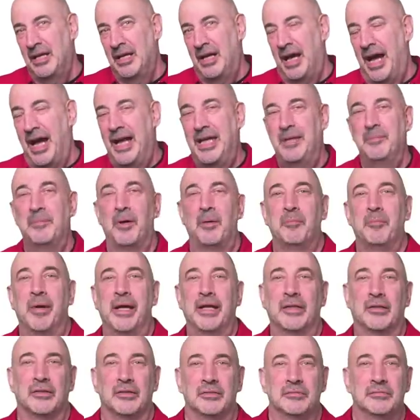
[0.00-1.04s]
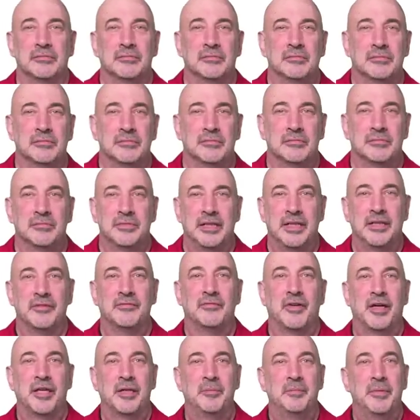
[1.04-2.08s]
I emailed Michael. He
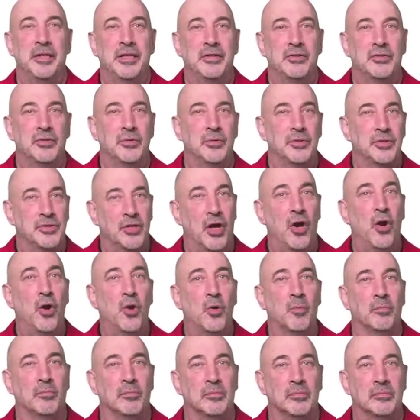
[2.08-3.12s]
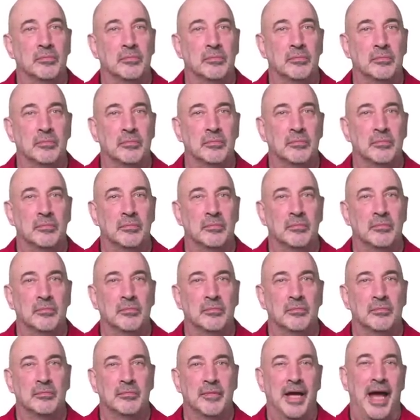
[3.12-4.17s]
invited me to his home.
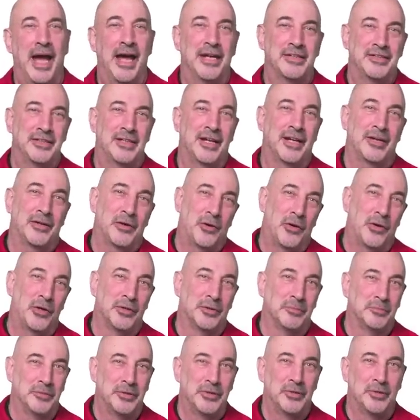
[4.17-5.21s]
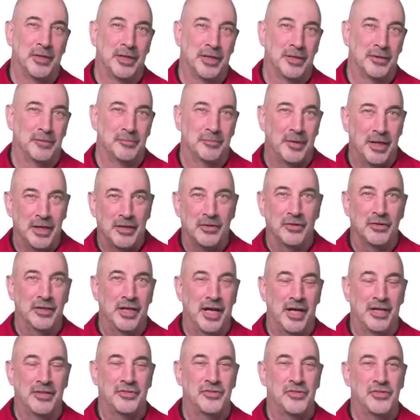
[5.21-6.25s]
Actually, I called him too. I go, Michael,
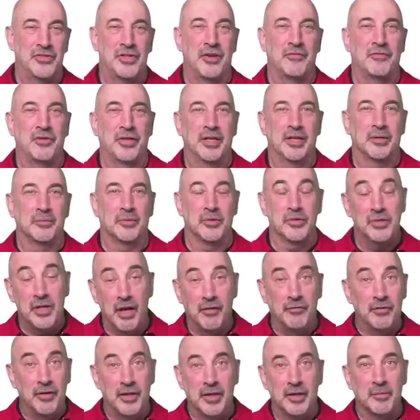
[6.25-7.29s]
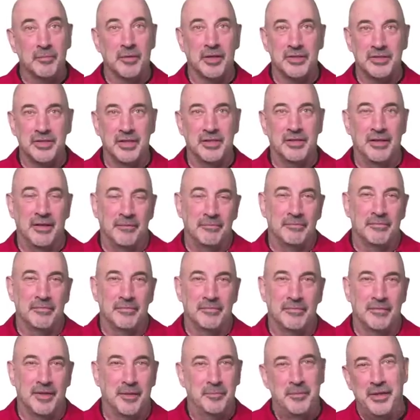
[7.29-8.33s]
yeah, this is Jeffrey Gitomer. Jeffrey Gitomer. I said, yep,
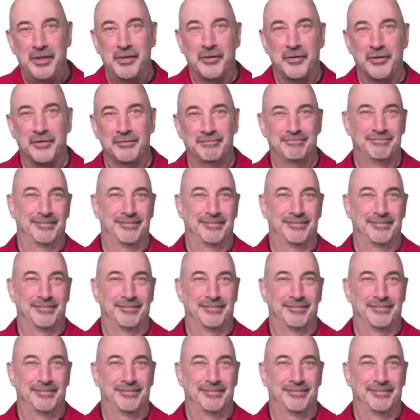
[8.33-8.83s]
I'm here.